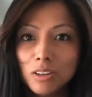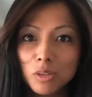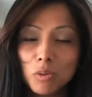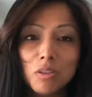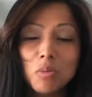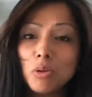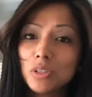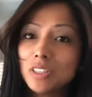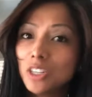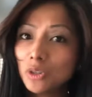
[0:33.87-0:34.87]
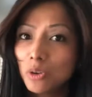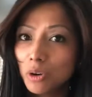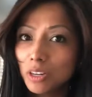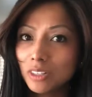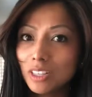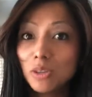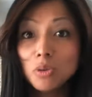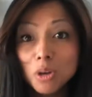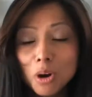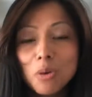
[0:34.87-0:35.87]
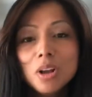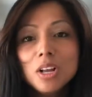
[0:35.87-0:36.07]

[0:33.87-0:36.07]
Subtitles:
It's one of your most essential organs, as you know.